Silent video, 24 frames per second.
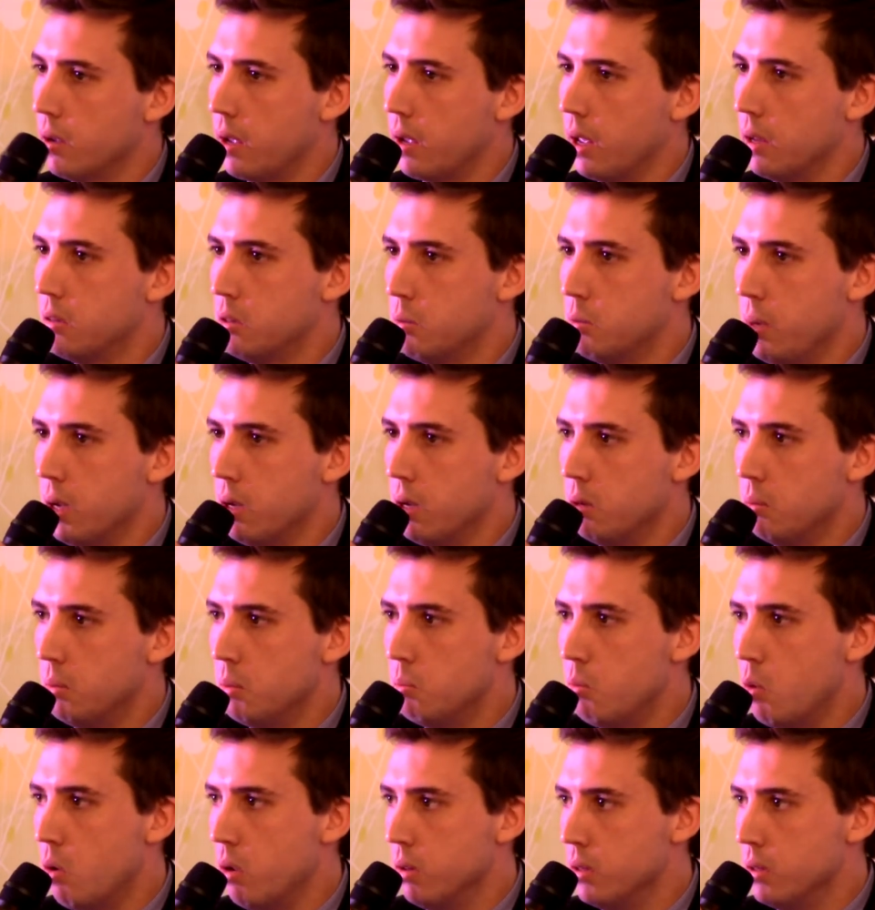
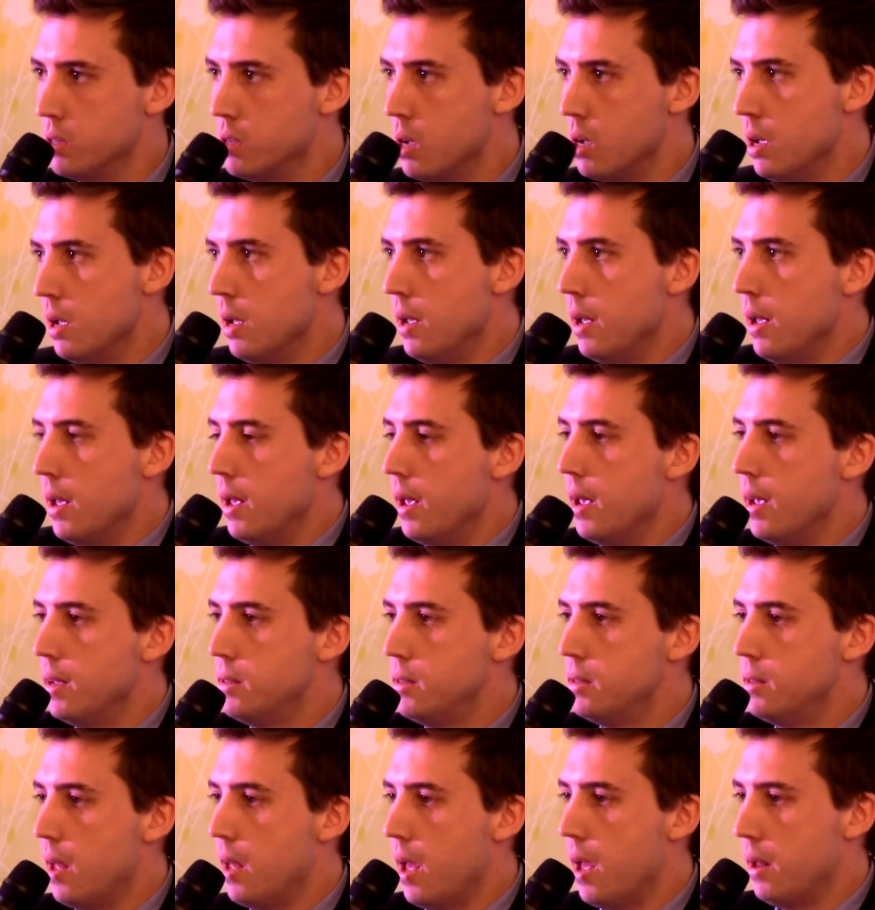system or country for that
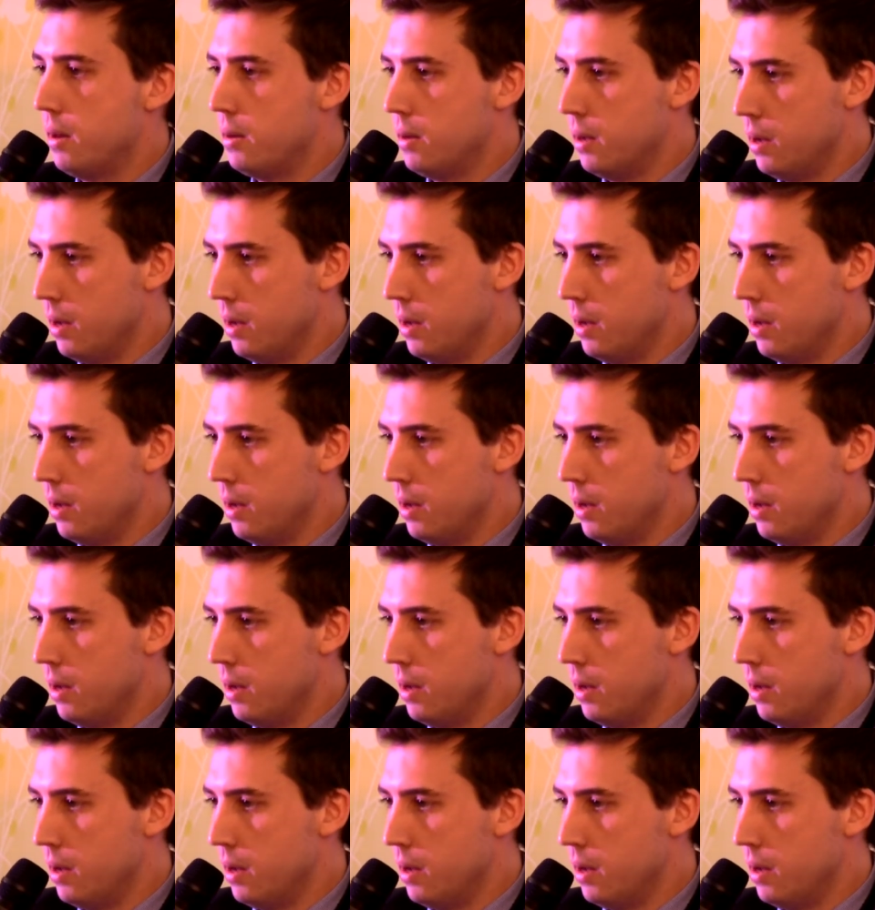matter,